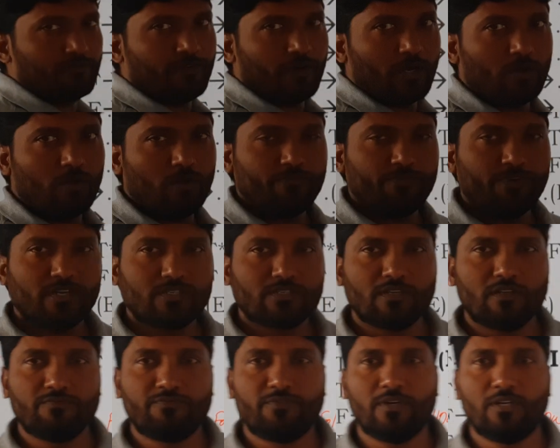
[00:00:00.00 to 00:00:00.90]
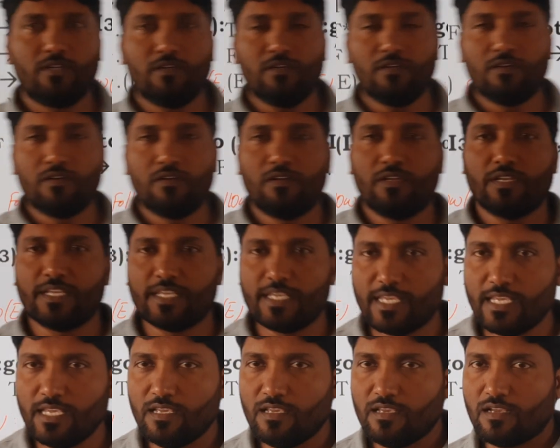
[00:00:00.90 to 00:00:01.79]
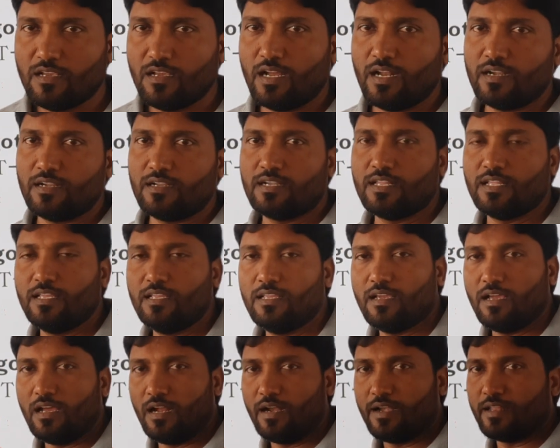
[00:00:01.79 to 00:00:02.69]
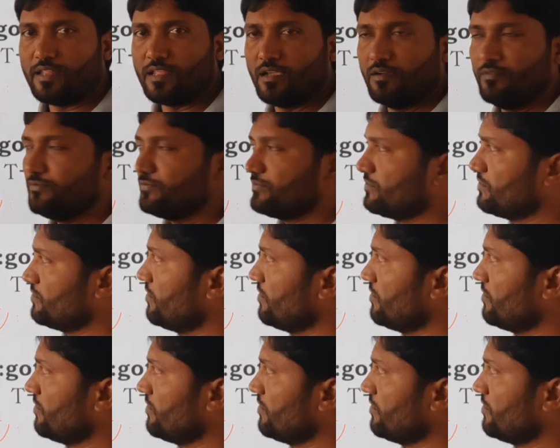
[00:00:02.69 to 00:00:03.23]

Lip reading: the follow function for E and T and F,